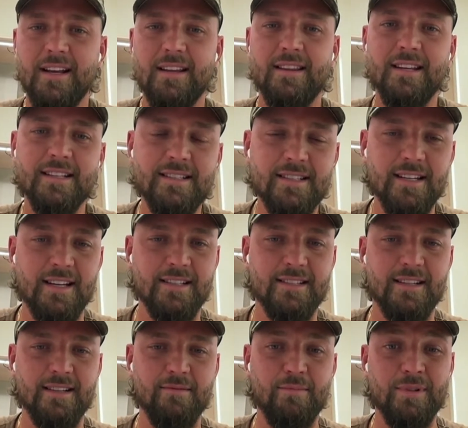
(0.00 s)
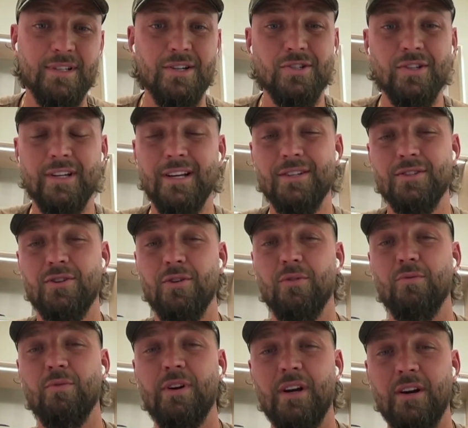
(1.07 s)
this season, potentially his
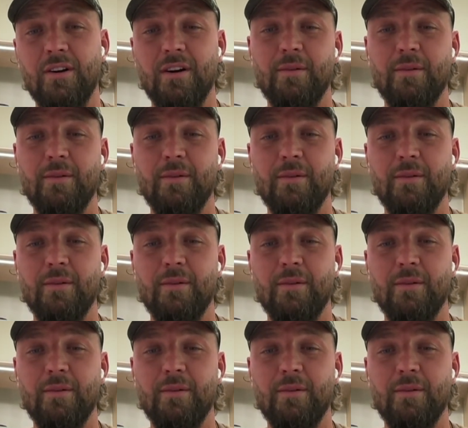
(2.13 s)
career.